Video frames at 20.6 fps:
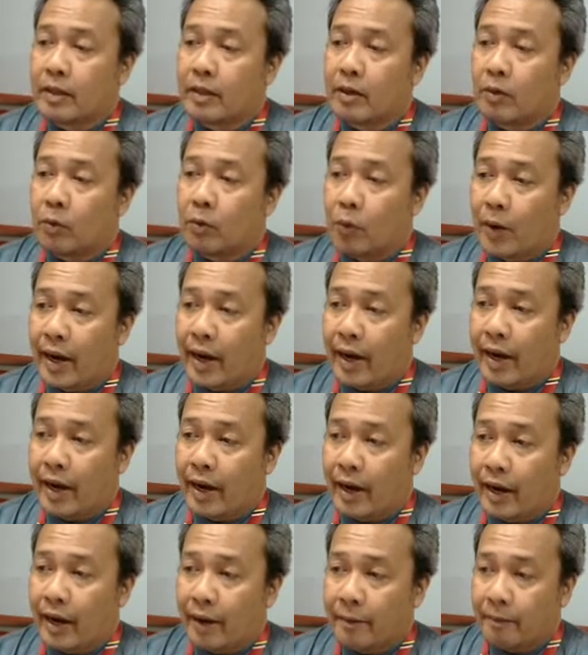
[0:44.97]

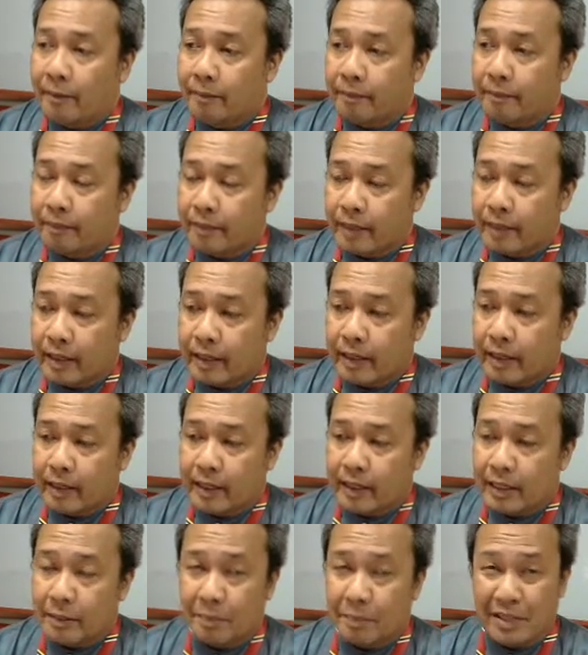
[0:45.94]
where
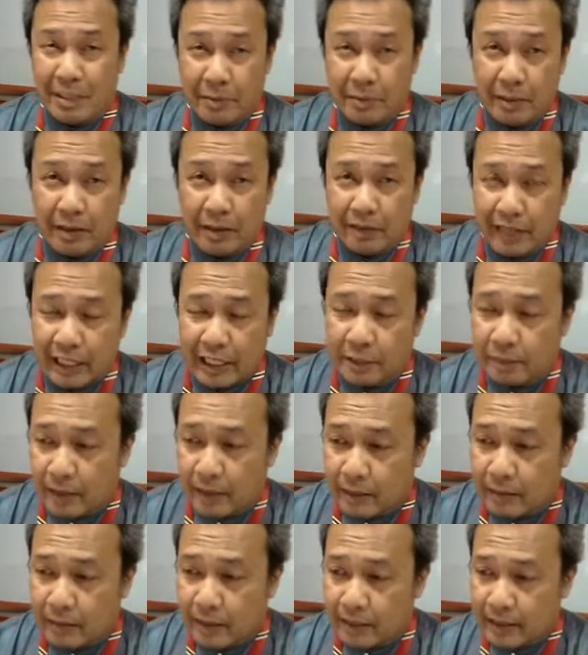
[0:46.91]
the principle of the
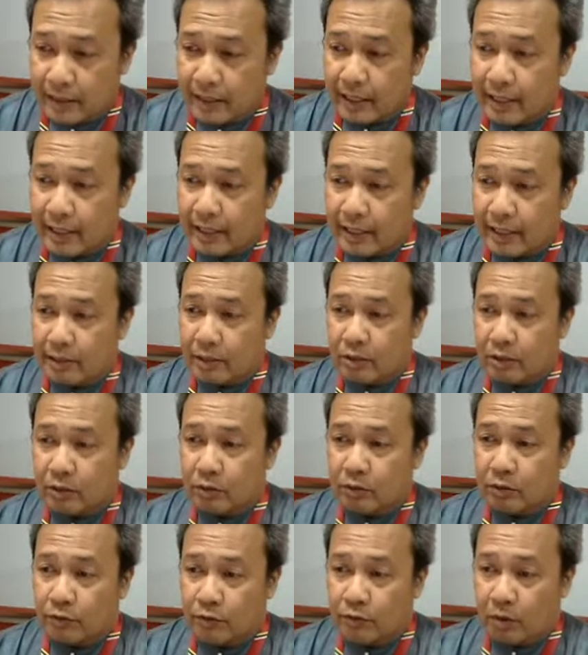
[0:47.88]
experiment is that, you
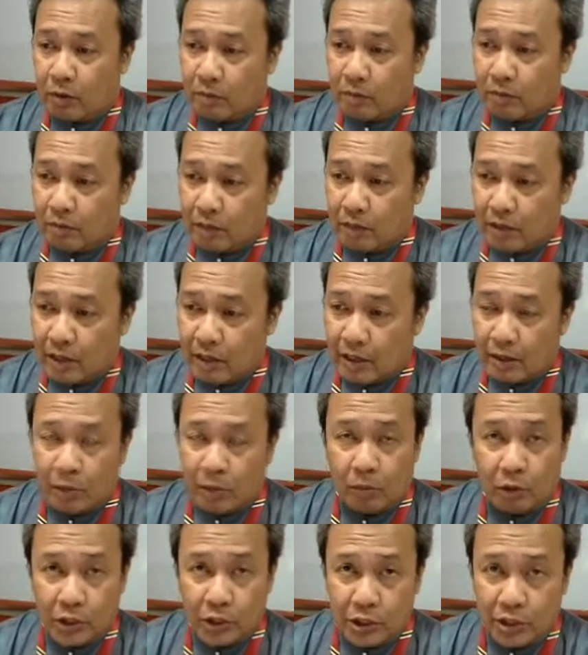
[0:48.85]
know, from a
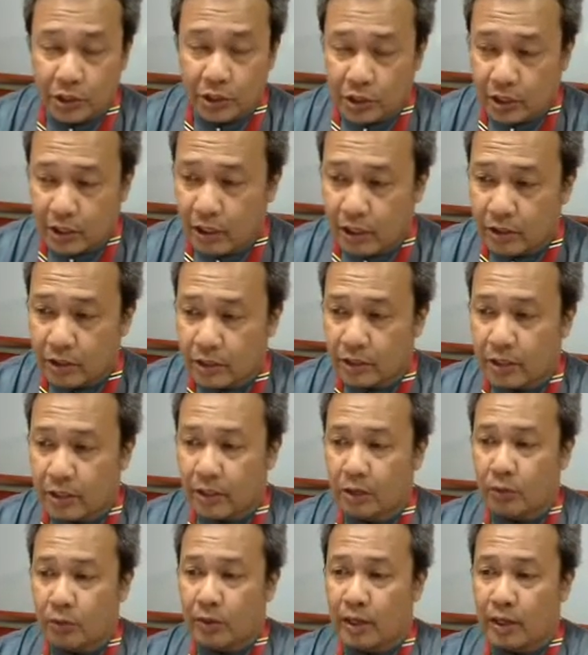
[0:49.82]
homogeneous
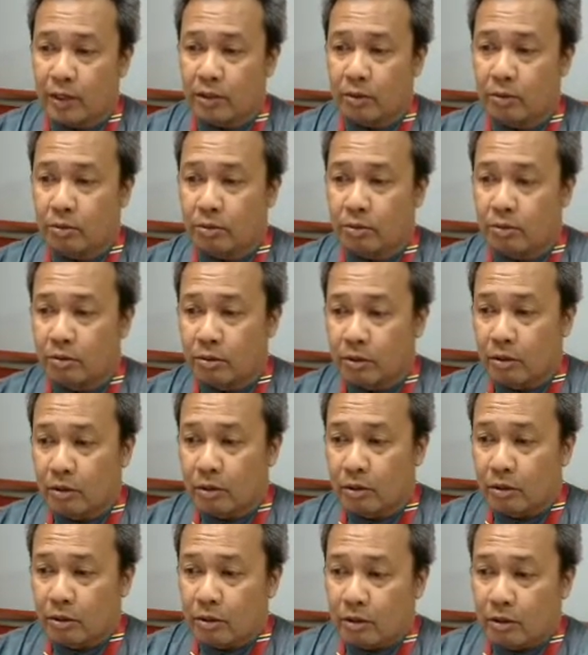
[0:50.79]
culture, when you
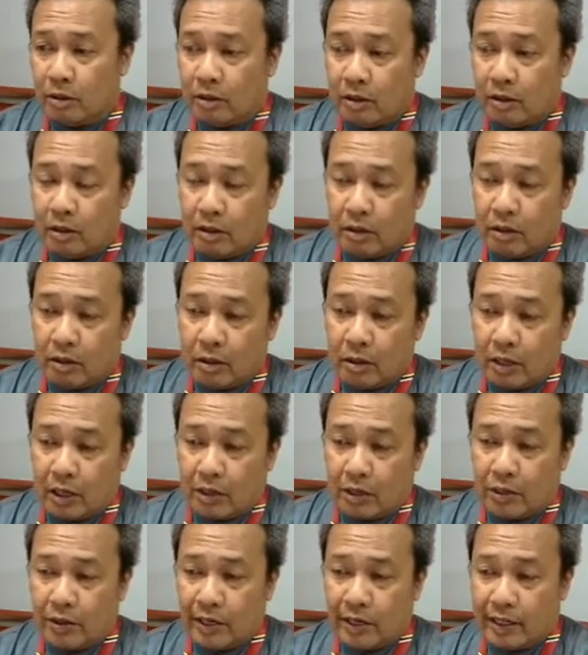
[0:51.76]

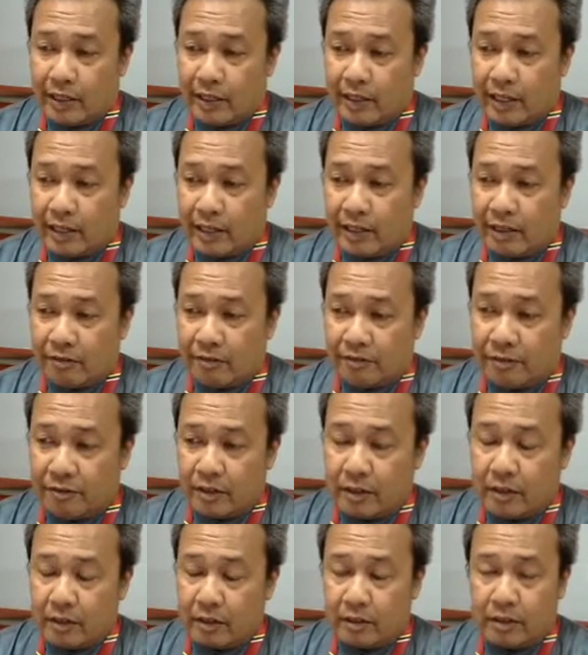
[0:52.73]
culture in 10
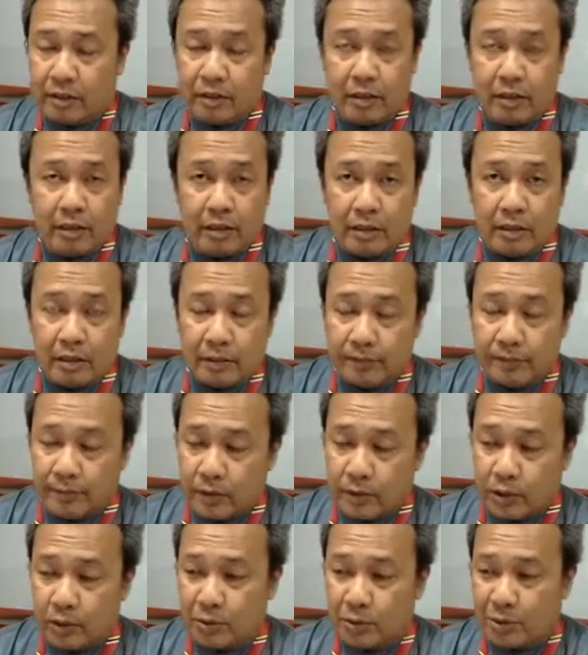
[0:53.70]
different
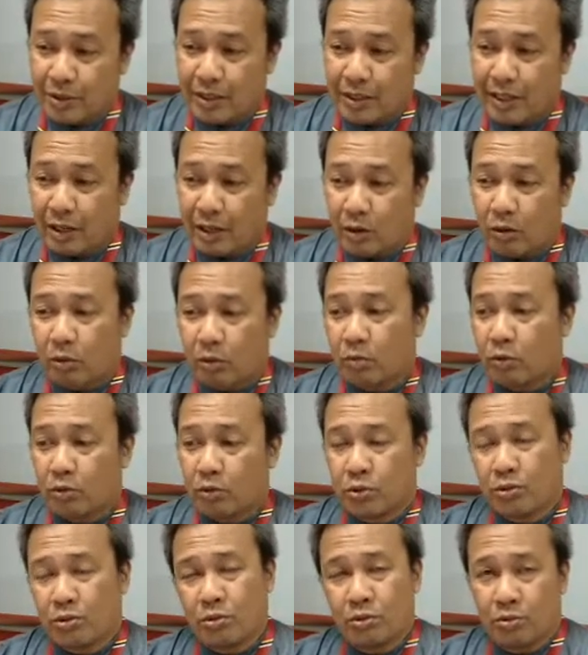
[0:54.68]
tubes, you get
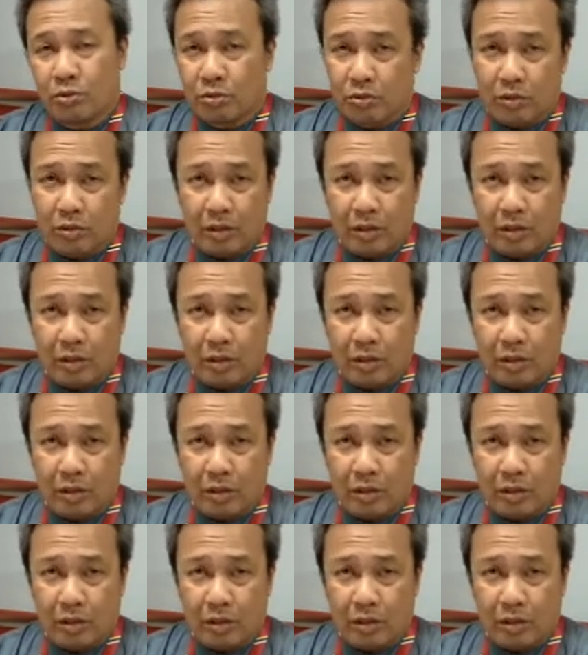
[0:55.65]
almost